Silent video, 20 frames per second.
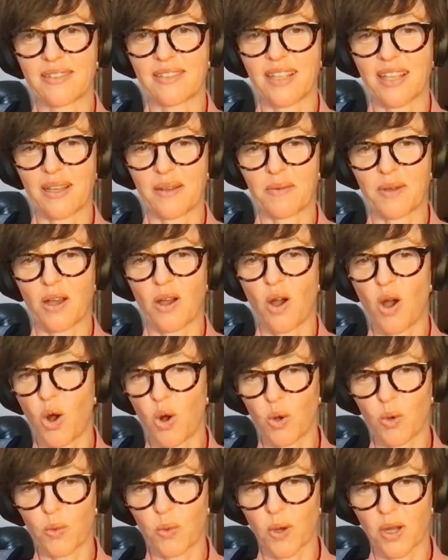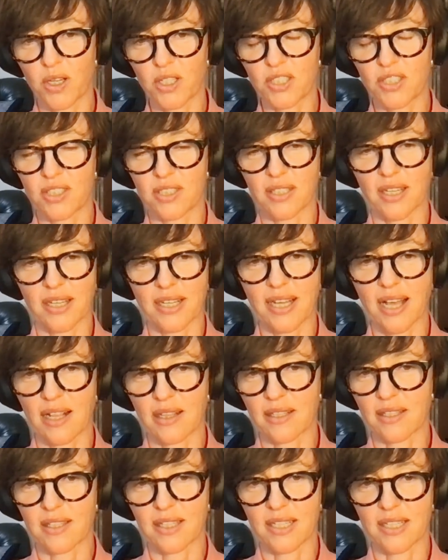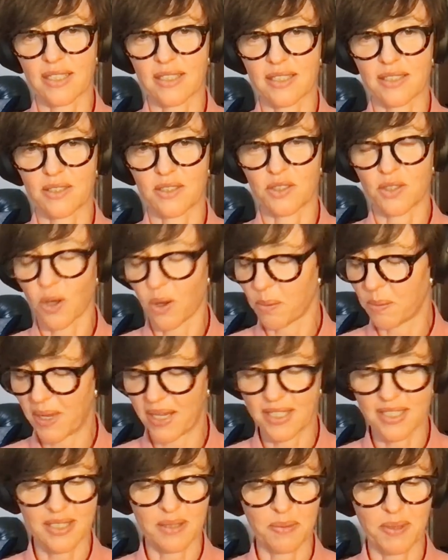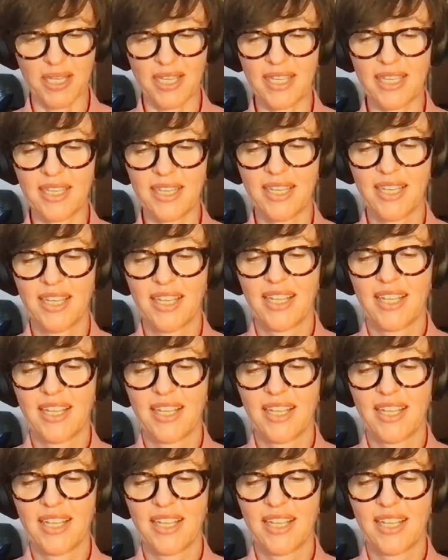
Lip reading: a whole wash a color that it's not meant to be.